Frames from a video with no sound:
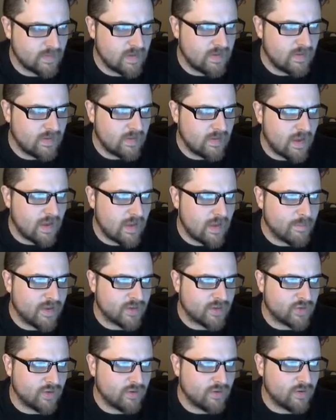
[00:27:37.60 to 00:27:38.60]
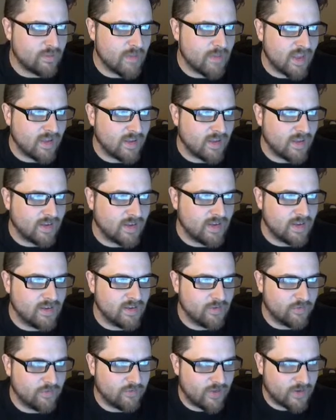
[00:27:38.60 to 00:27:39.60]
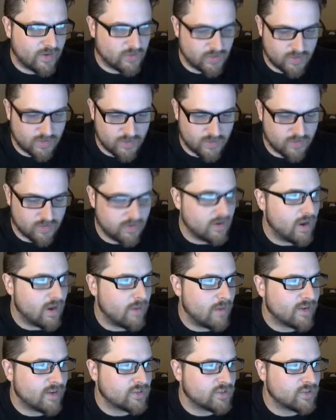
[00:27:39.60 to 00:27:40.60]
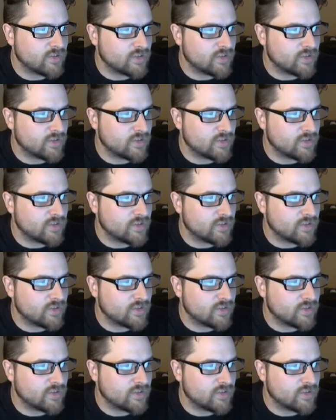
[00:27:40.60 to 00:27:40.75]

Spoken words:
I'm actually going to make like an intersection here, and I'm actually just,